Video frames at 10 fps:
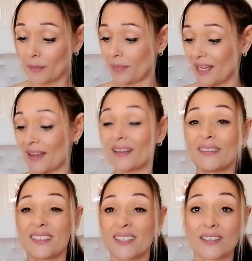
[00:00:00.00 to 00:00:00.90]
But yeah,
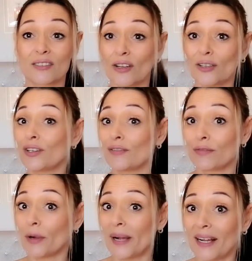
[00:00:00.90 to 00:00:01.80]
this is so good
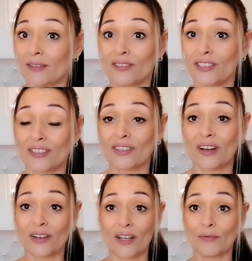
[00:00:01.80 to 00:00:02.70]
for £1. You just
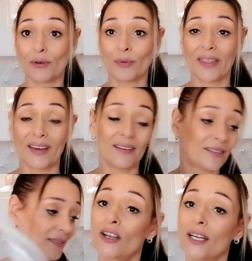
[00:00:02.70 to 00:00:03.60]
can't go wrong with that.
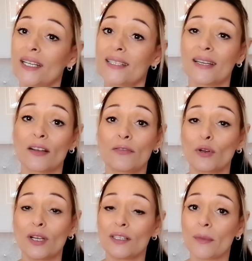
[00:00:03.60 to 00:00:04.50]
So like I said, I've
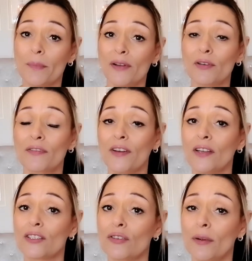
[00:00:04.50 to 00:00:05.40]
got loads of mirrored
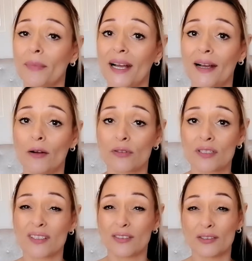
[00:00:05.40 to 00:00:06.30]
furniture in my
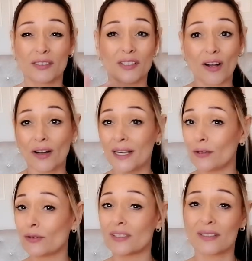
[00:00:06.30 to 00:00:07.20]
house, lots of
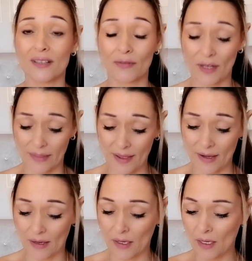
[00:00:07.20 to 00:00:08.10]
tiles and stuff like
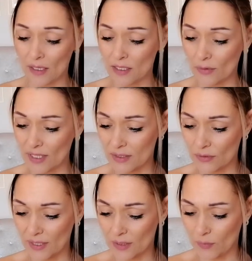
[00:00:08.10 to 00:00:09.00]
that. So I
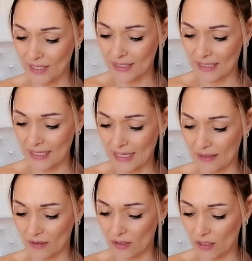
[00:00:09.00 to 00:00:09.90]
saw this
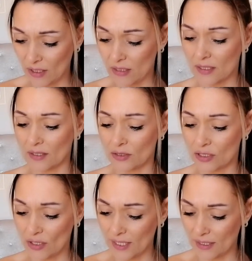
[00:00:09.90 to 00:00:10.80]
Windoline glass and
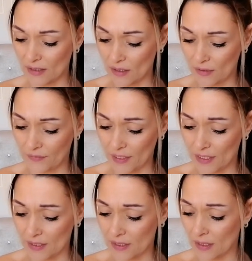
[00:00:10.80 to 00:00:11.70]
shiny
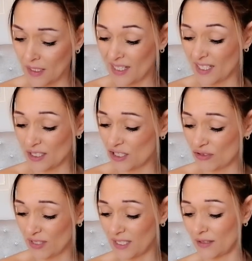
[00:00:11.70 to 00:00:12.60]
surface. It's
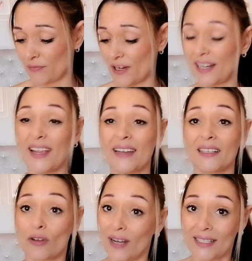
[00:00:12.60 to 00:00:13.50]
streak free and
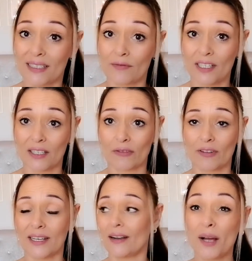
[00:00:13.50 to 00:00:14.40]
it's got added vinegar
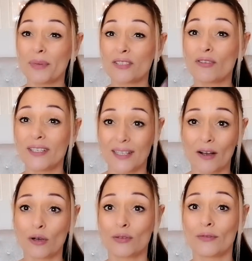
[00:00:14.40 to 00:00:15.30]
in it. I've been trying to get
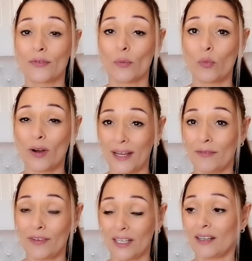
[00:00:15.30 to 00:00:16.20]
hold of
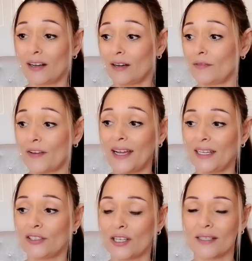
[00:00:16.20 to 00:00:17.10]
white vinegar for
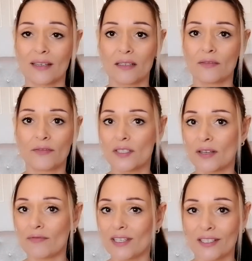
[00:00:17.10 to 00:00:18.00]
ages, and for
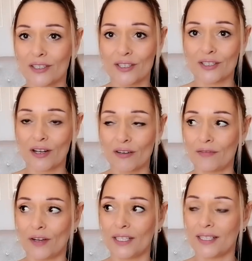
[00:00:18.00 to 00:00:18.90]
some reason I just
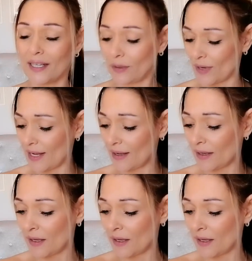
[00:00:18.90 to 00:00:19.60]
can't find it anywhere.